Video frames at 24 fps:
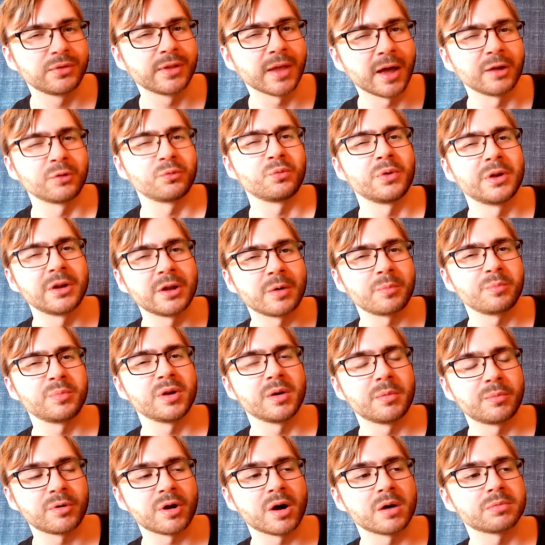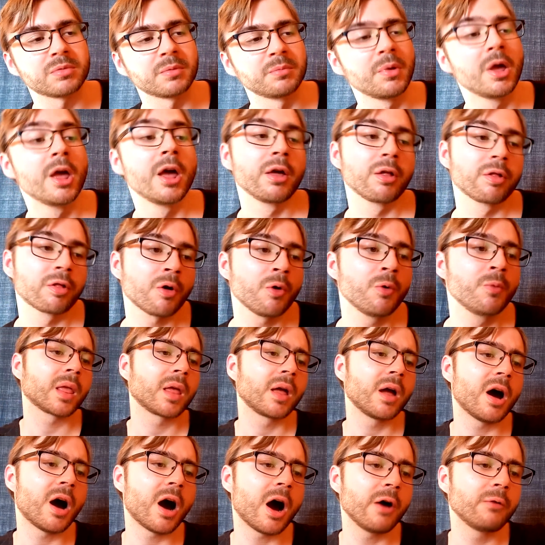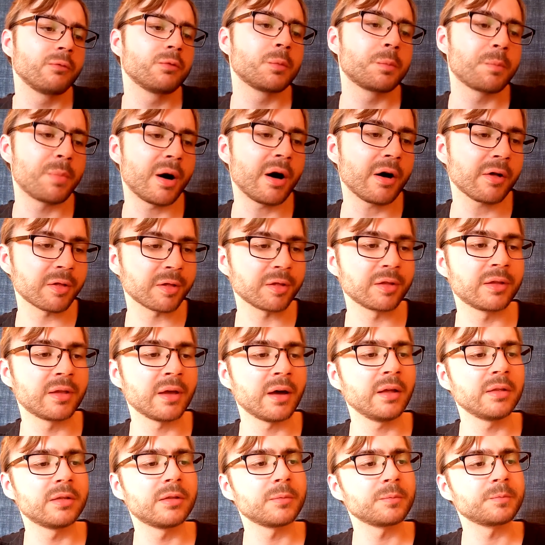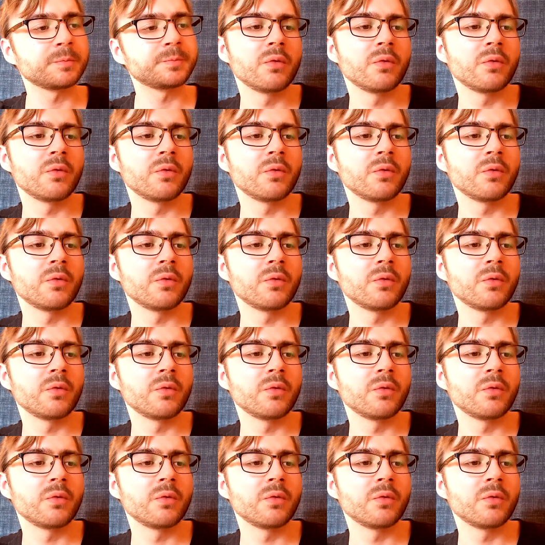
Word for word: That will not be a problem. So I would posit that